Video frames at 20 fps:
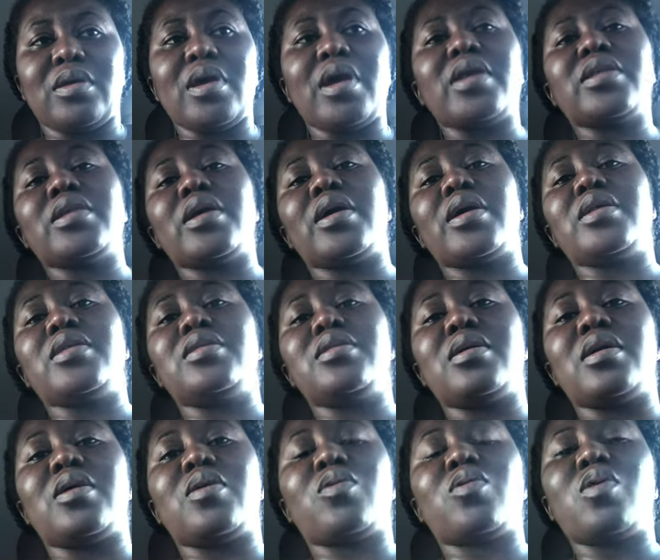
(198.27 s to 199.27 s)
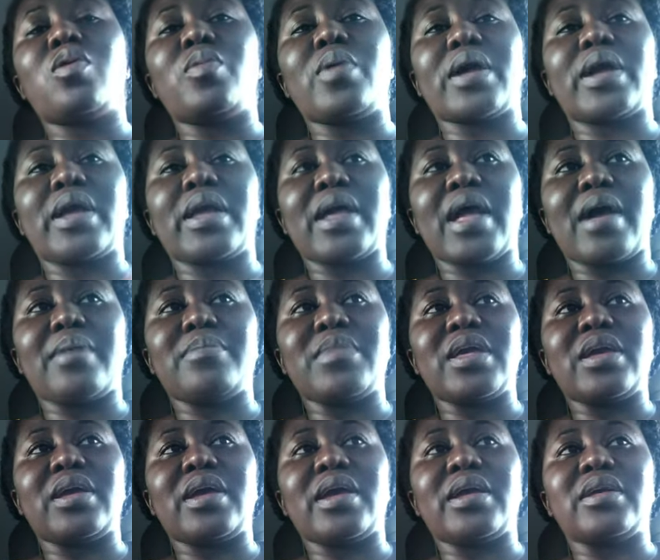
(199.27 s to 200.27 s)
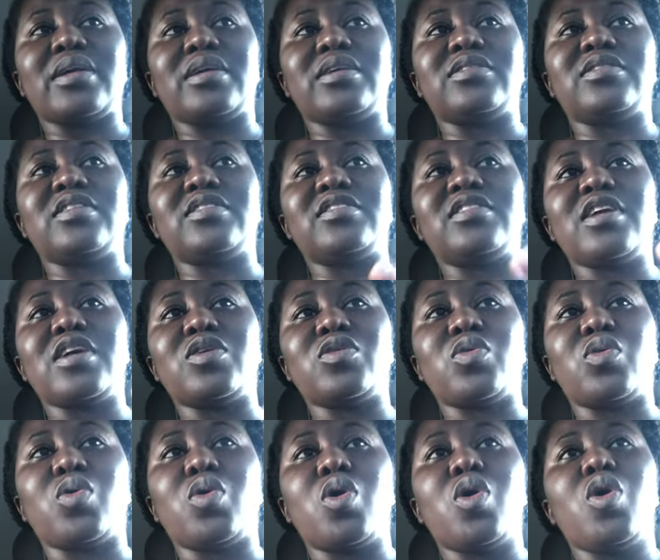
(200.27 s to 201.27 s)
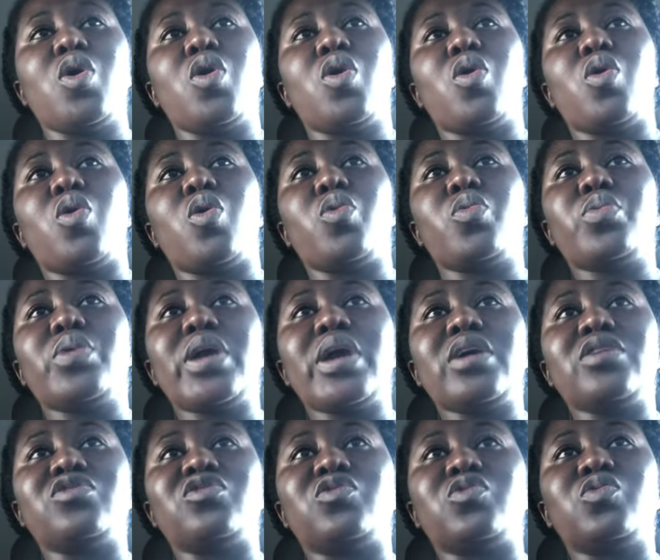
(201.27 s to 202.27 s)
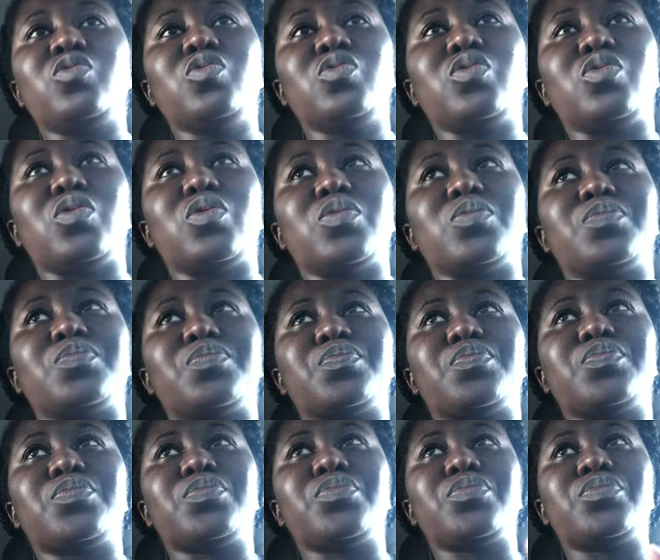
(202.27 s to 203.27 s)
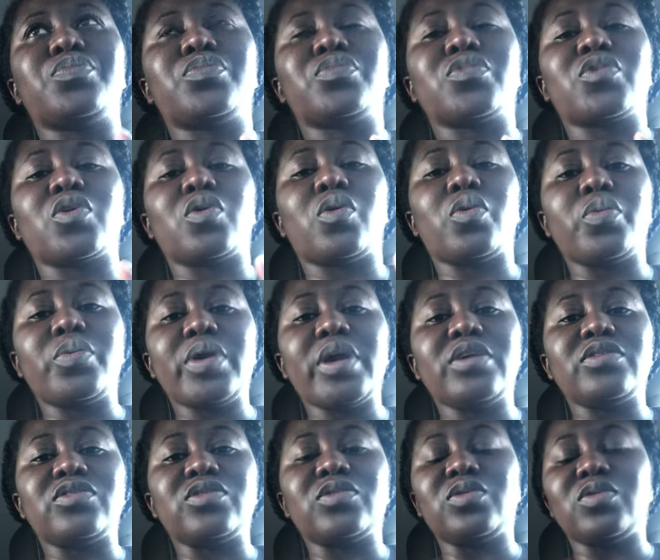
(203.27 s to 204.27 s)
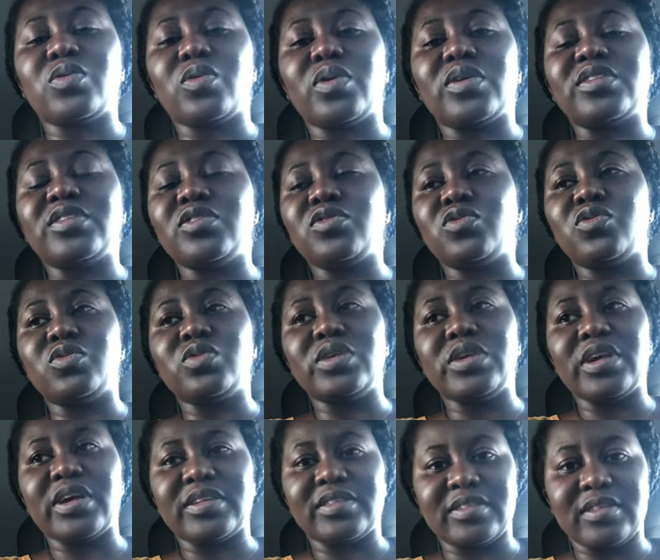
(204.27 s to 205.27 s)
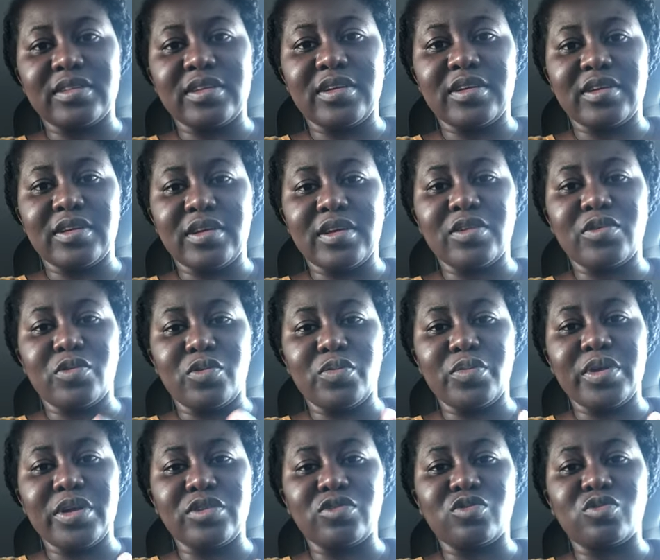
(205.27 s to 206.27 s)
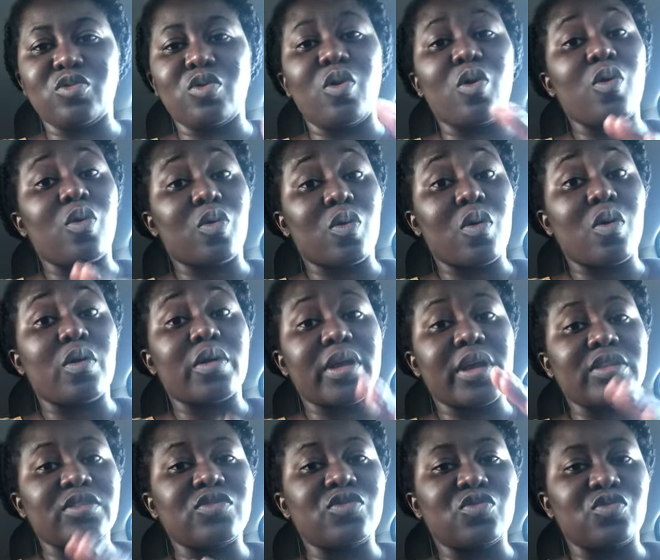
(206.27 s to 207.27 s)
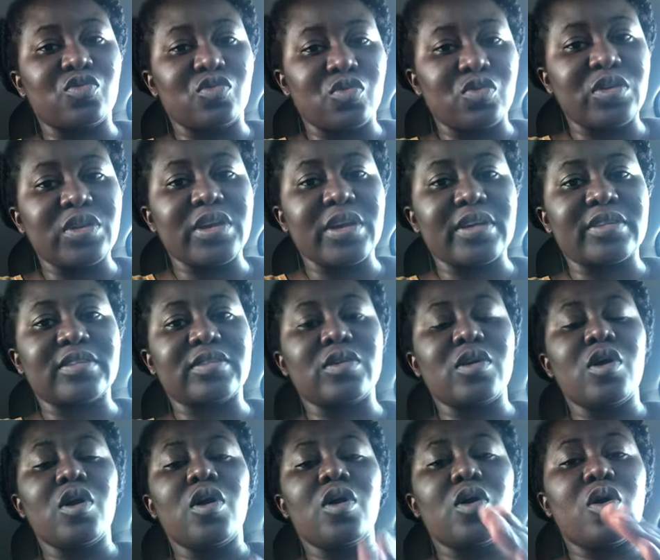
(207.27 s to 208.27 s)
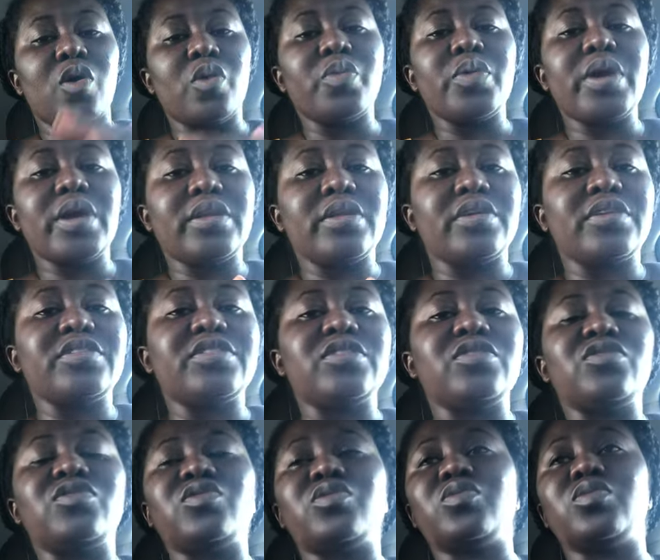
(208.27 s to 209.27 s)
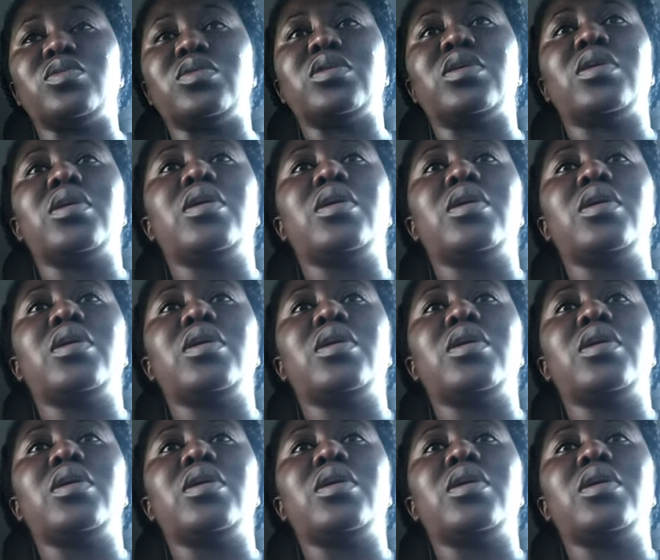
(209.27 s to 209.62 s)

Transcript: and co-worker ya making say say no owie school no owie school no was it 2 years ni in owie school or get it 2 years or we a nursing school,